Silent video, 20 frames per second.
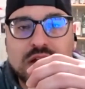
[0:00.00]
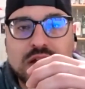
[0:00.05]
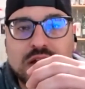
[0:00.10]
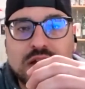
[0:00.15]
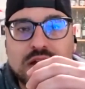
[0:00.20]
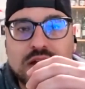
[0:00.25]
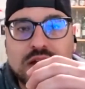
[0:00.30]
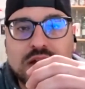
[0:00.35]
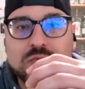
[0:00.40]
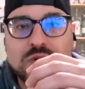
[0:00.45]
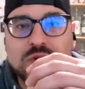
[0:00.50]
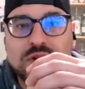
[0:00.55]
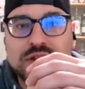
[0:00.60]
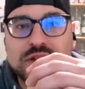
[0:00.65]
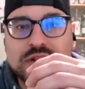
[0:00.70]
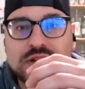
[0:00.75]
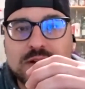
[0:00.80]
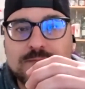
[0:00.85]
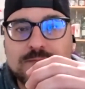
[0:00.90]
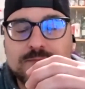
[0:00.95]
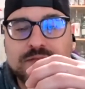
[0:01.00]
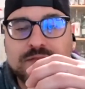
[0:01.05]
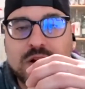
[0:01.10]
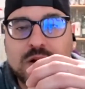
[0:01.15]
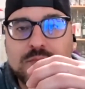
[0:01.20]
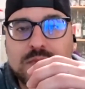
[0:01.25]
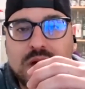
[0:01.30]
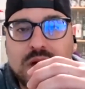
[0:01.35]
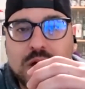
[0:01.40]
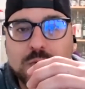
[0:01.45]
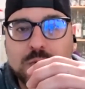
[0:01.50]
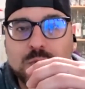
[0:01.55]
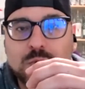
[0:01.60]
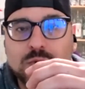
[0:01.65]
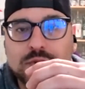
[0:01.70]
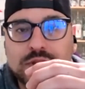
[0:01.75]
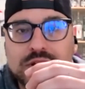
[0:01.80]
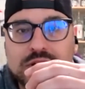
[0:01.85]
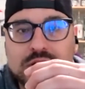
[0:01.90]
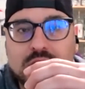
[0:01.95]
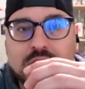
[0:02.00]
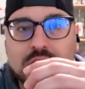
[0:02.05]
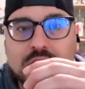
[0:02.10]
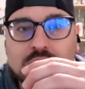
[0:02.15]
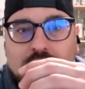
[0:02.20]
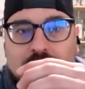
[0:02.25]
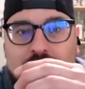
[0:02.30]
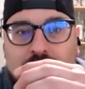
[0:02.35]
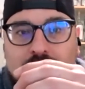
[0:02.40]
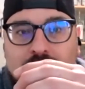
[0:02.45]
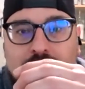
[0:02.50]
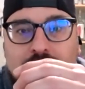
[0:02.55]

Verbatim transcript: uh, where they come from, how old they are,